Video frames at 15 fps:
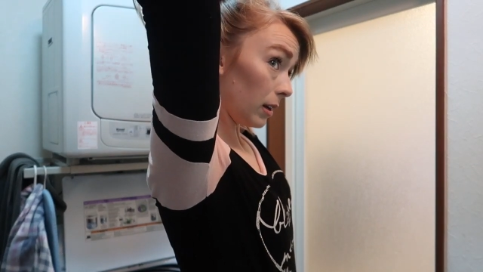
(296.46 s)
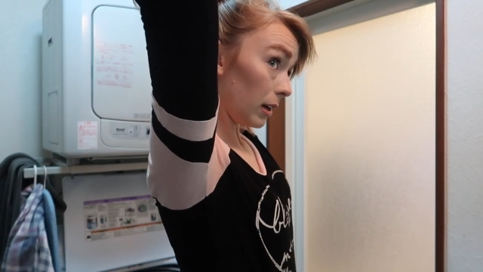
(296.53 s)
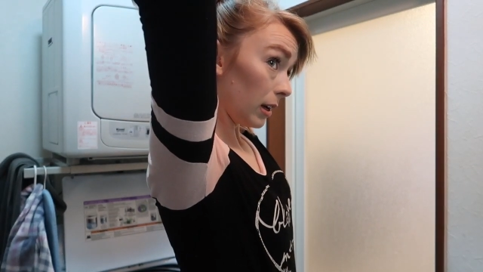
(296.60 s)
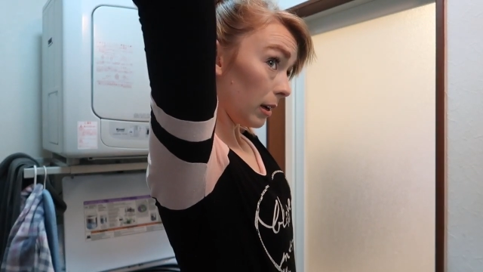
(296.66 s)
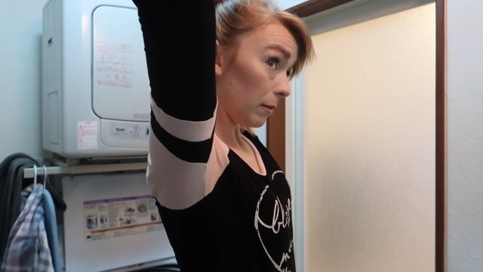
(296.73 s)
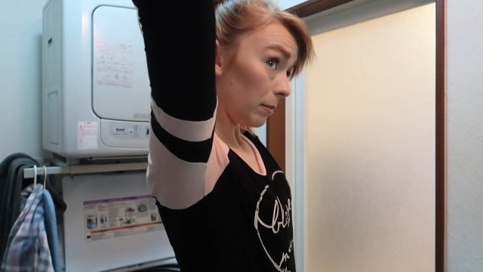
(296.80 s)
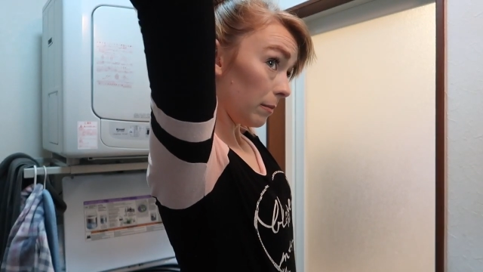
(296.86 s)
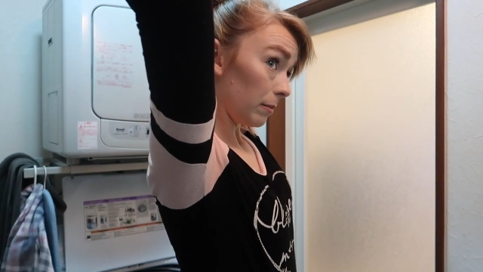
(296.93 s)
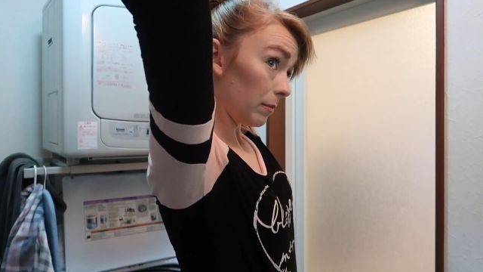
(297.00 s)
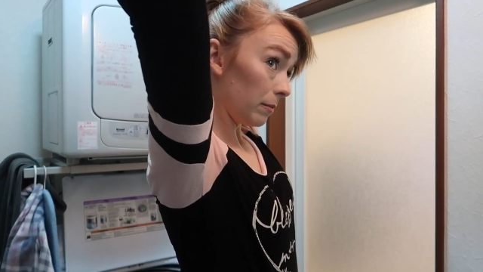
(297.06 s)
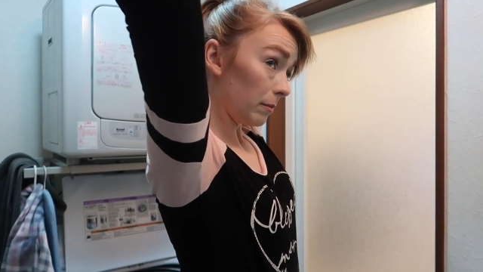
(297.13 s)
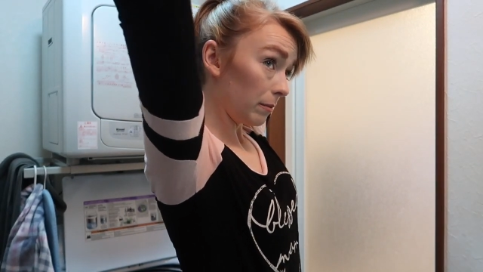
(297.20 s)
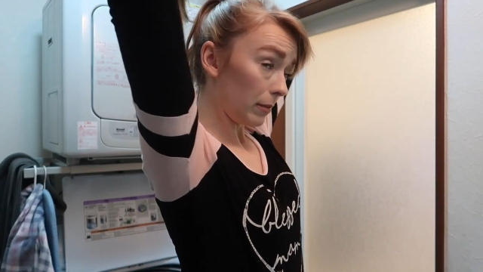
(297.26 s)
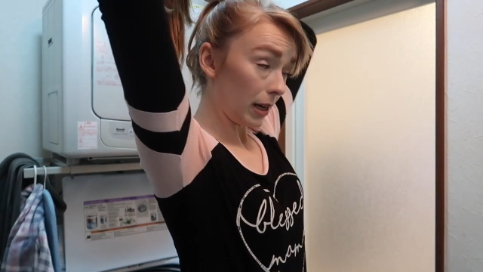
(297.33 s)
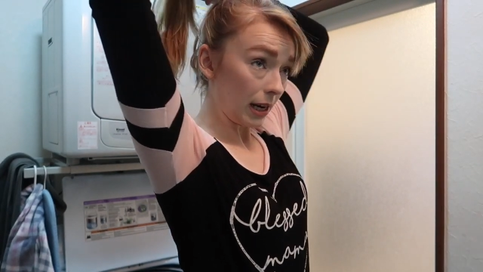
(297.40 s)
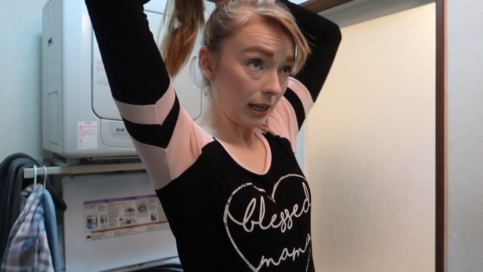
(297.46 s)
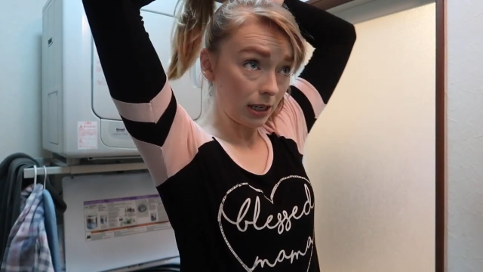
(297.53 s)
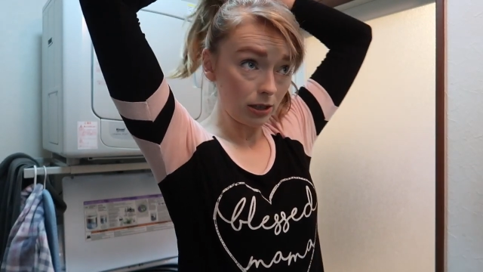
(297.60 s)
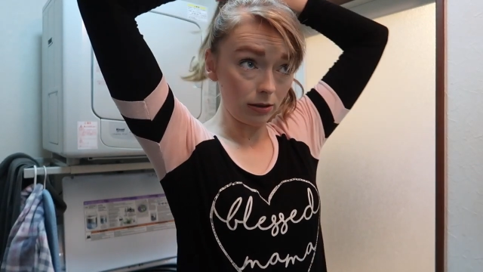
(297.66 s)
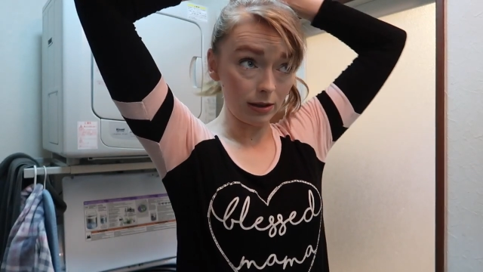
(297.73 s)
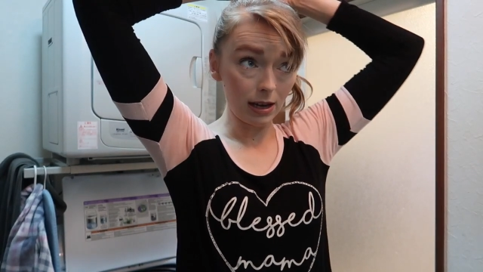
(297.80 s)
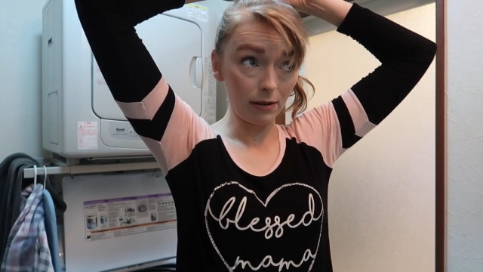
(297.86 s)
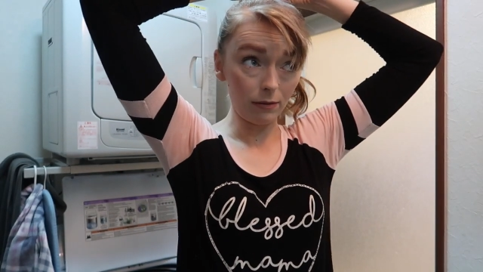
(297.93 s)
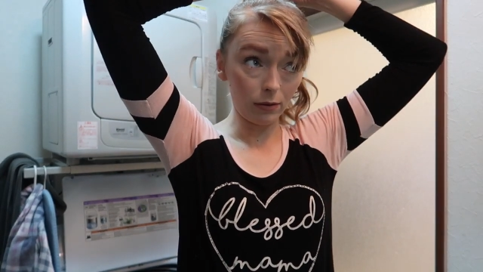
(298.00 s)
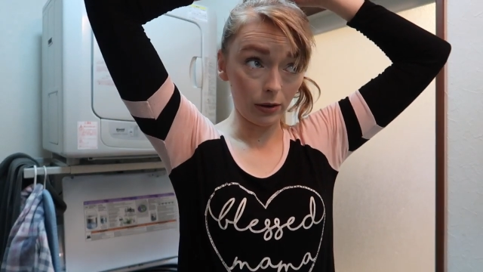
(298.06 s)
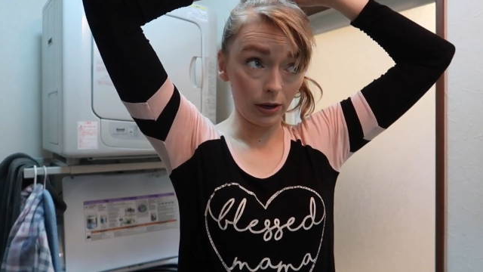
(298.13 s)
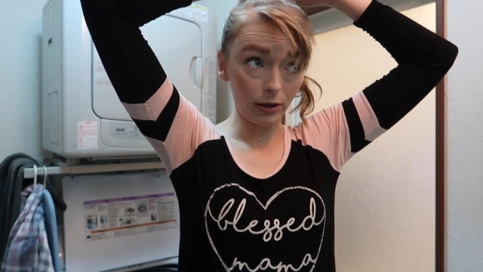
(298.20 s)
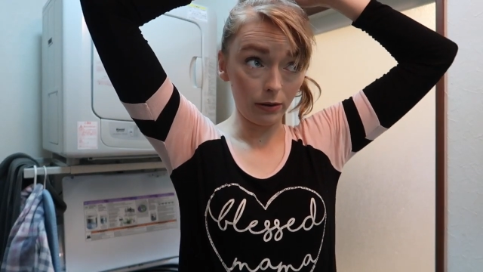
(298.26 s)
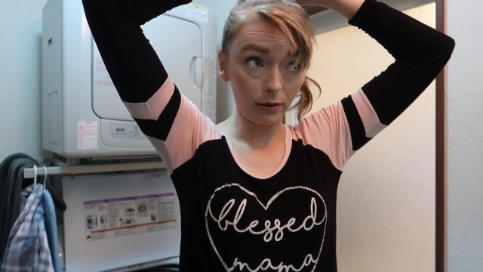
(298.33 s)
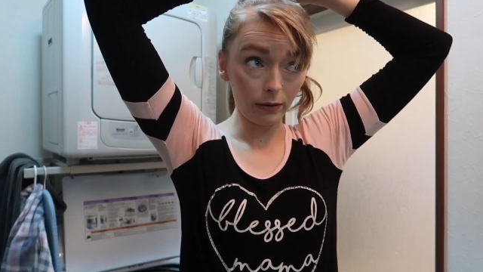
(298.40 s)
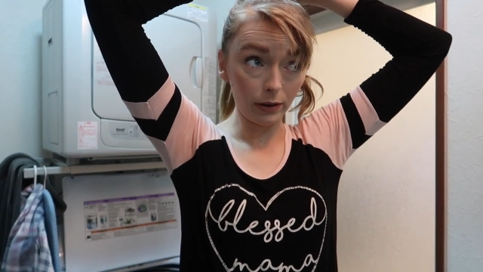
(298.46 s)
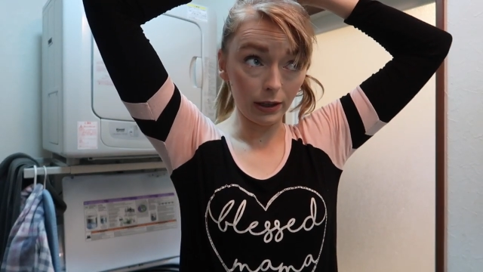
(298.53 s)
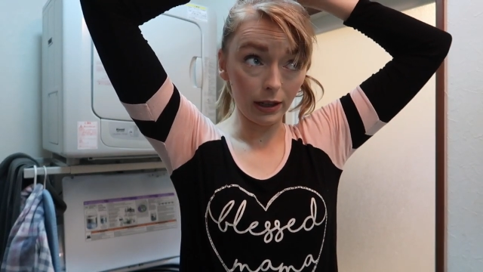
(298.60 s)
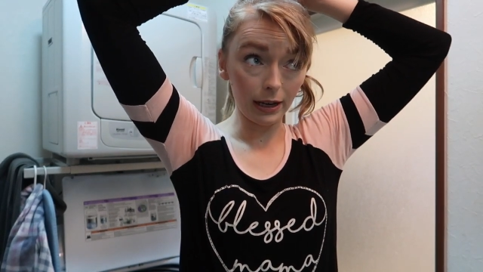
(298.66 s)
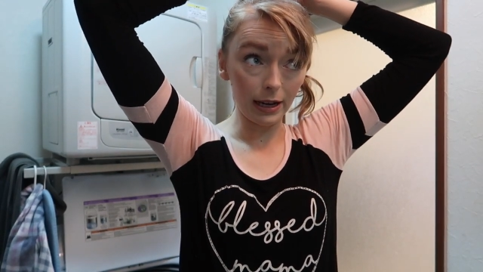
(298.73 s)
But I can do that for you if you'd